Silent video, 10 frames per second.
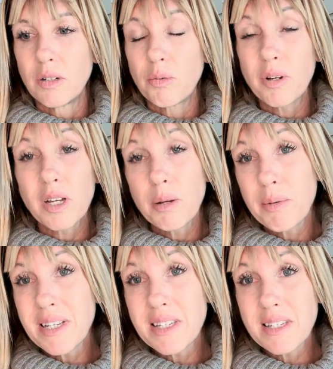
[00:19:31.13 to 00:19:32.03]
we're going to be
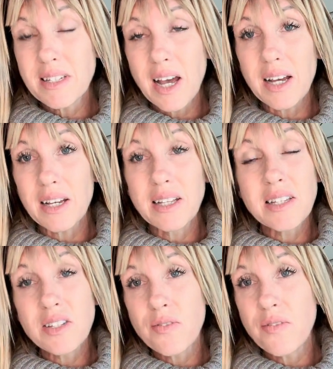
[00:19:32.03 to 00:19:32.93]
stuck in
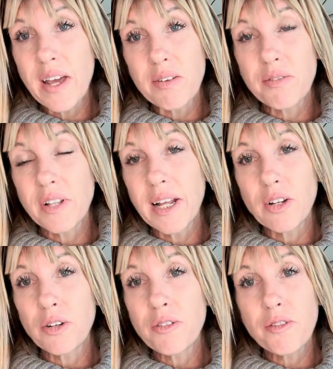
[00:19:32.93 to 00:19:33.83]
this fight, flight,
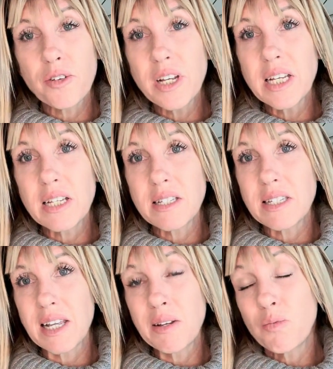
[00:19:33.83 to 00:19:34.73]
or freeze
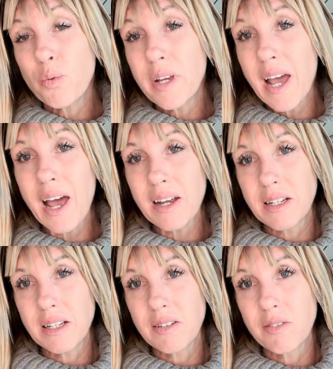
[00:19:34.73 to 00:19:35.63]
and
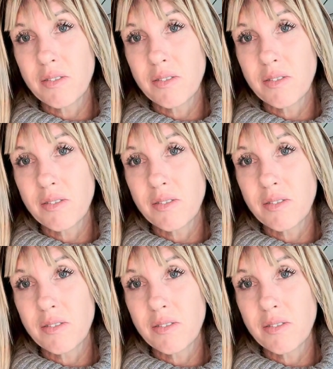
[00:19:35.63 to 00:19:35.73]
reactive.